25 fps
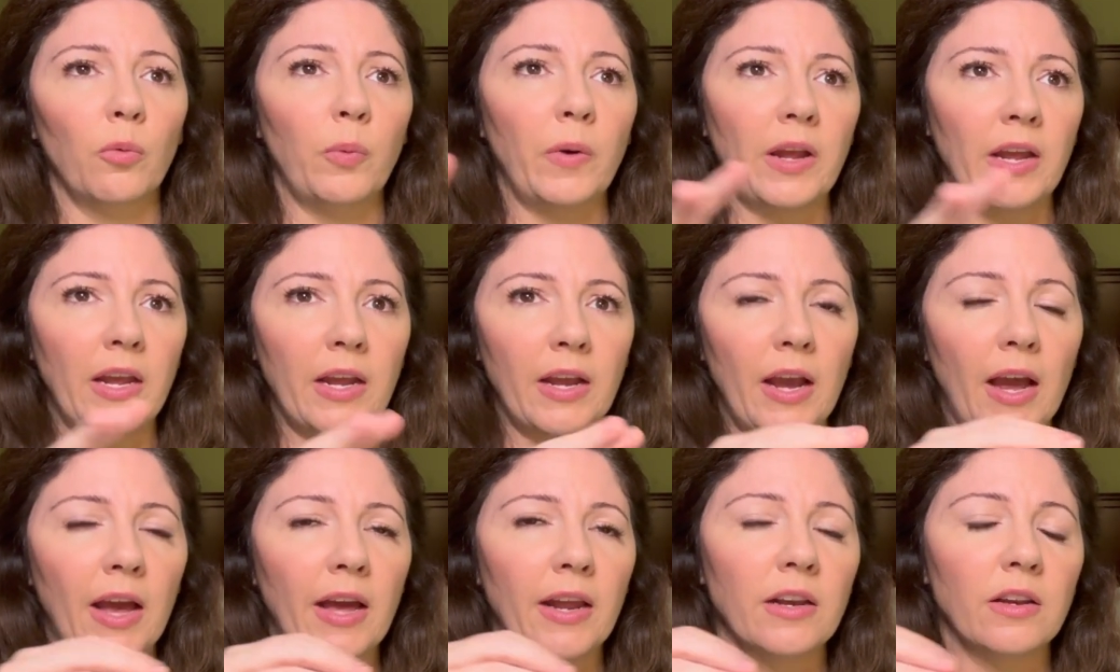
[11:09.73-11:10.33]
We
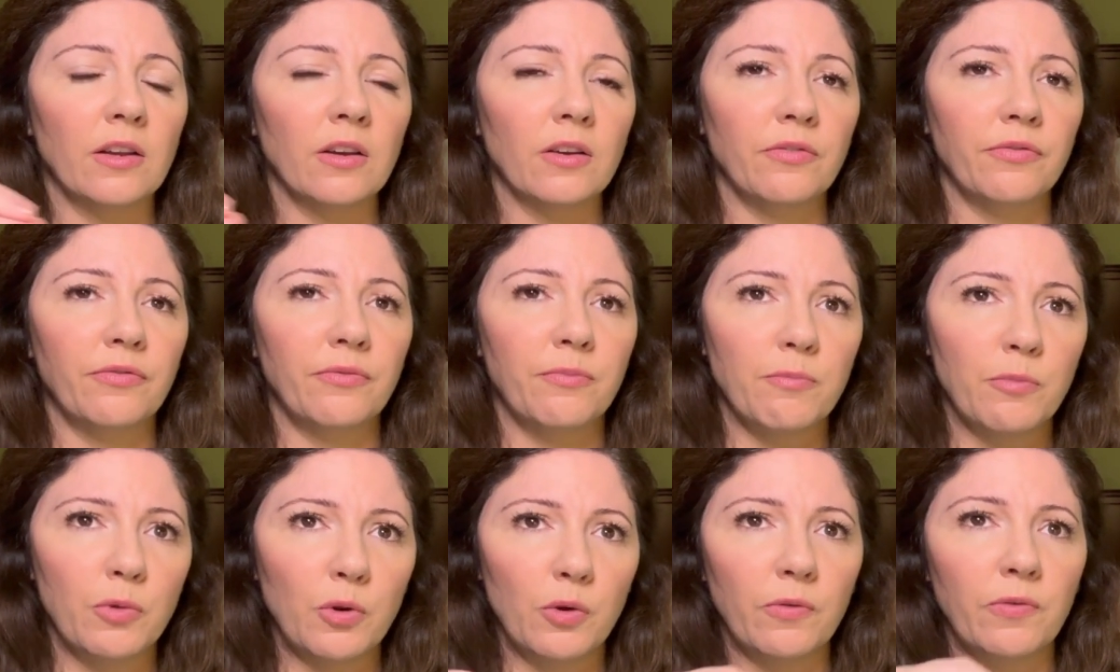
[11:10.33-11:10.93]
kind of
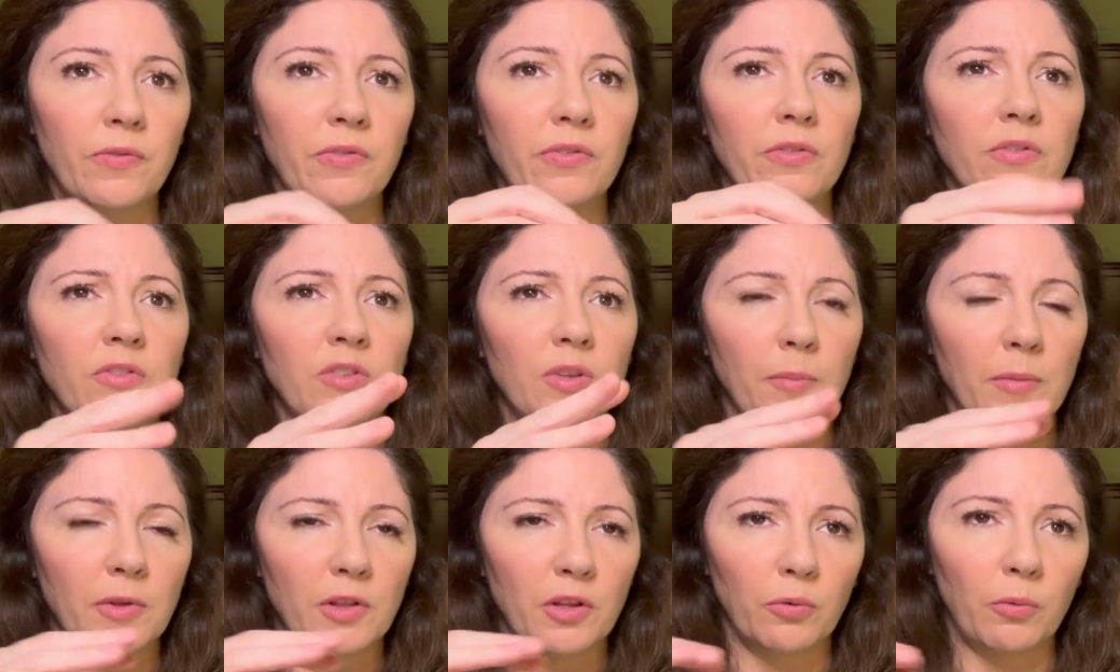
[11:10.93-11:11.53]
moved
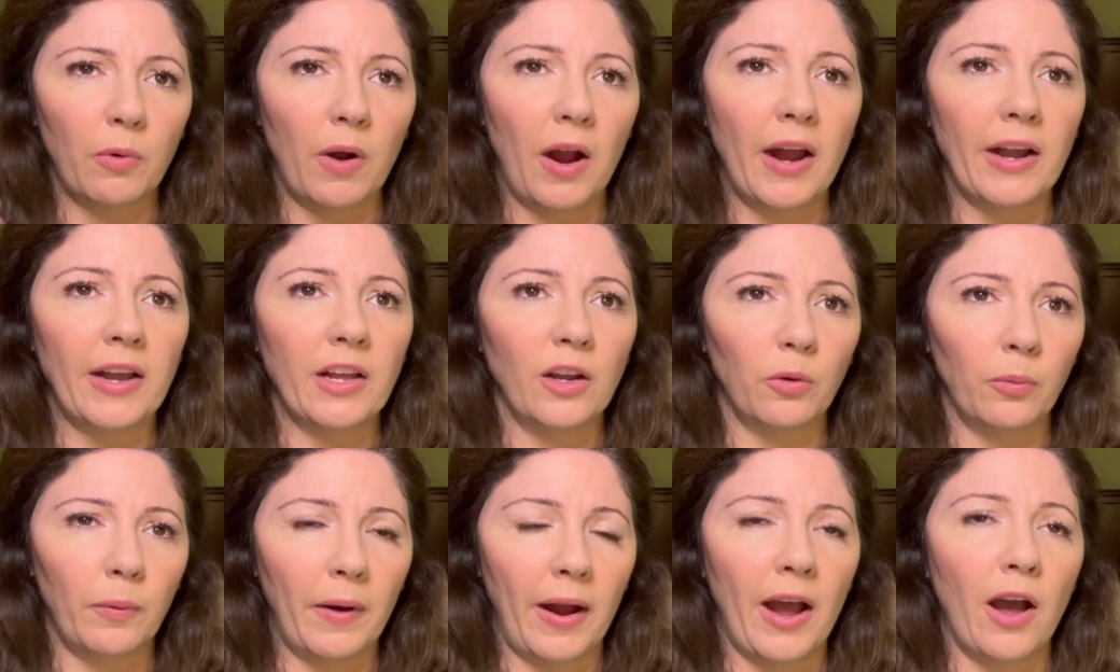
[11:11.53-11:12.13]
some of the
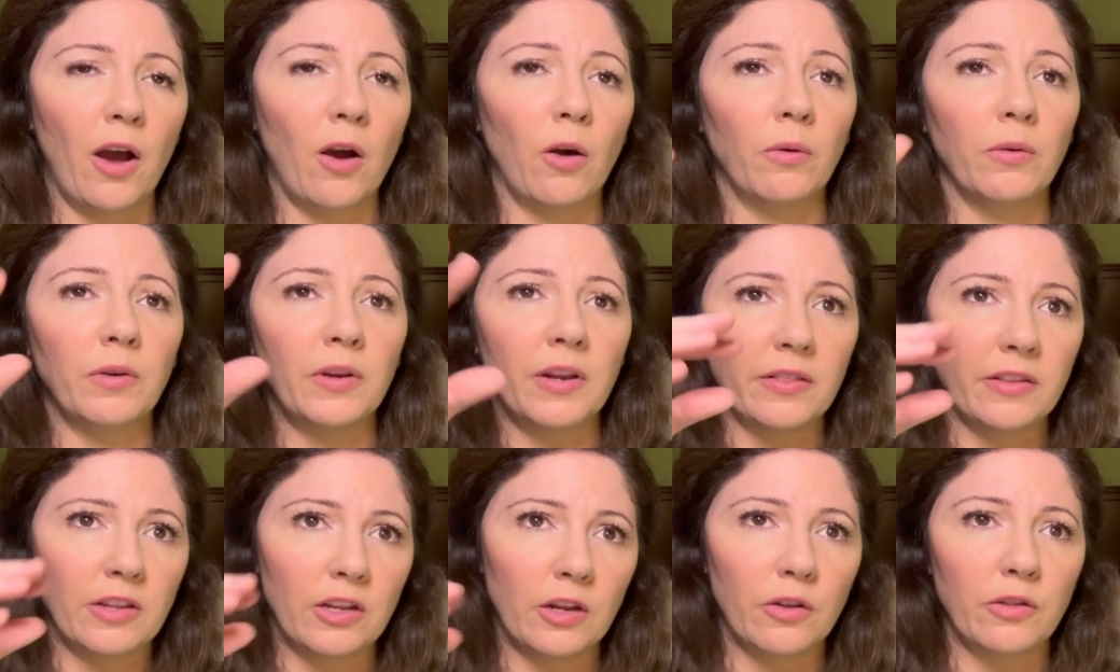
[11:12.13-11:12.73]
writing around
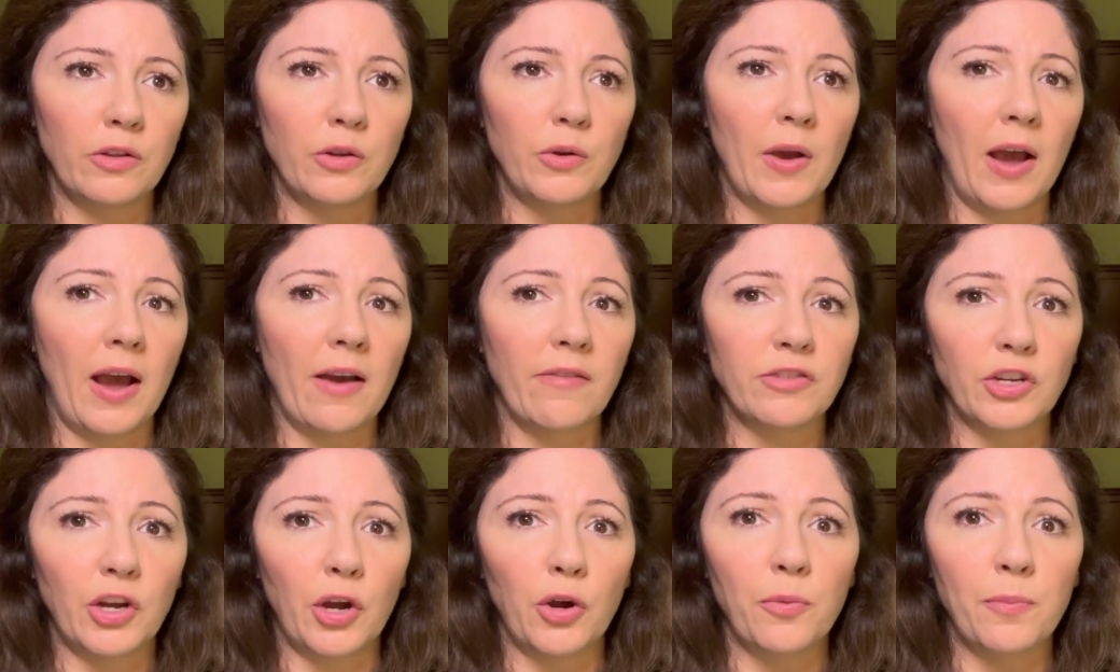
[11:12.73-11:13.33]
and you know, you
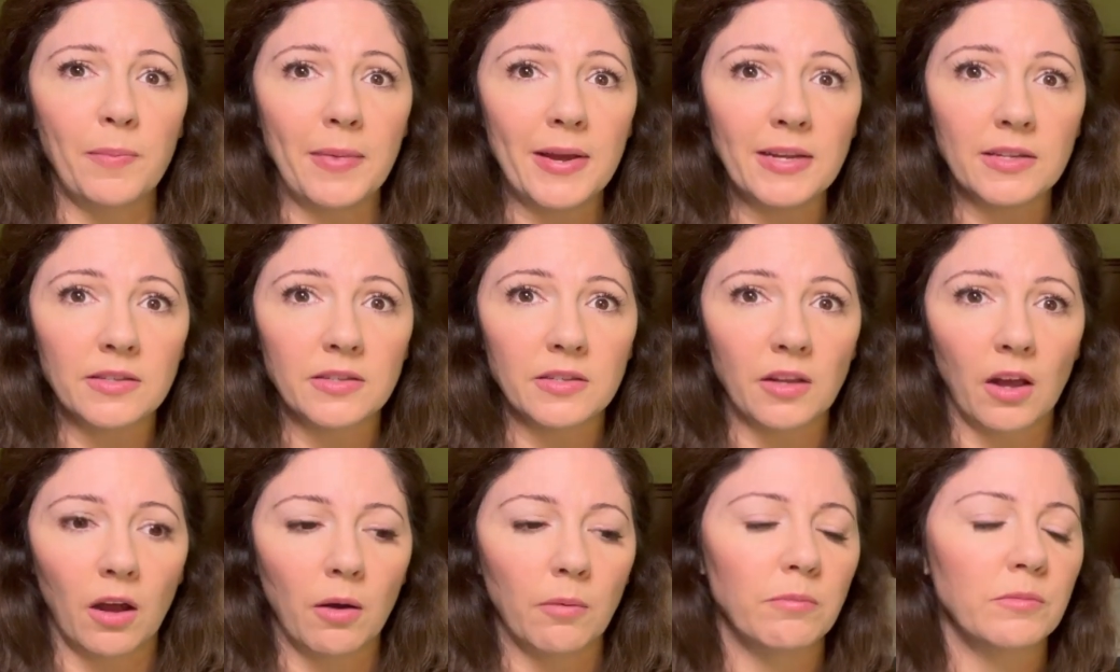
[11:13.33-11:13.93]
have to omit
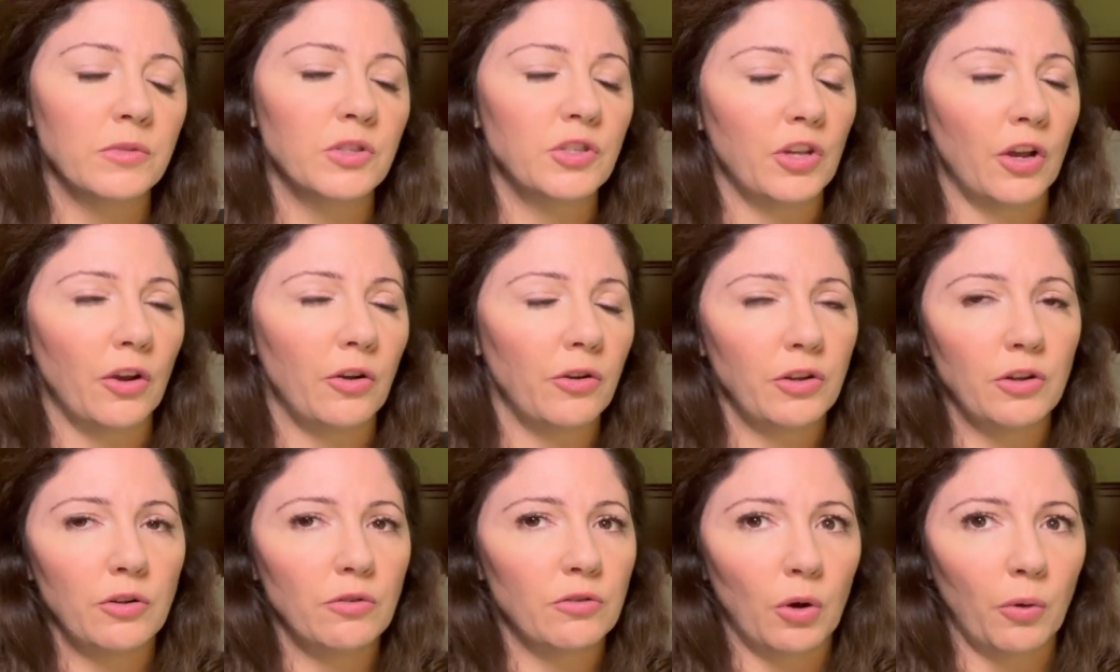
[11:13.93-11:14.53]
some so
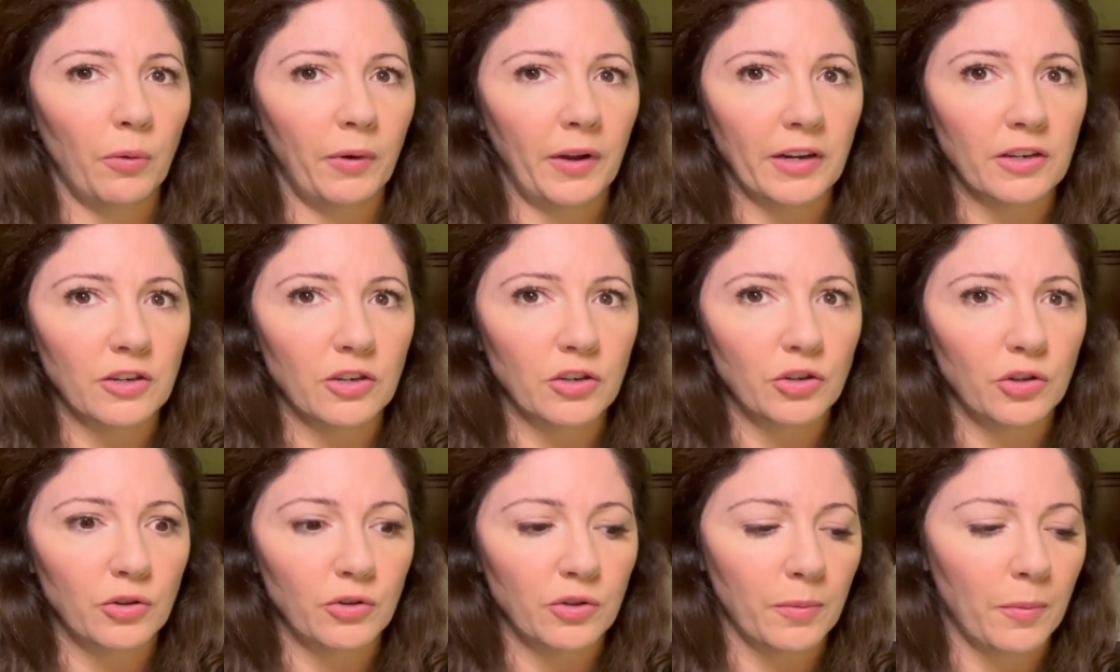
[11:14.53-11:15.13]
you don't get to
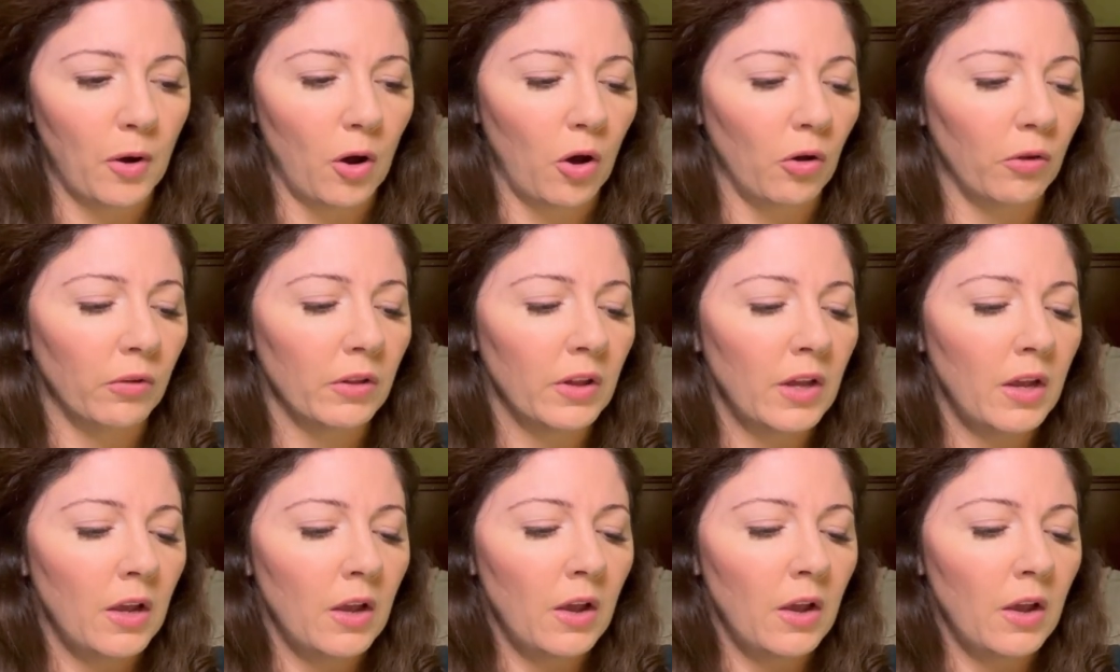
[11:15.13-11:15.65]
do them all.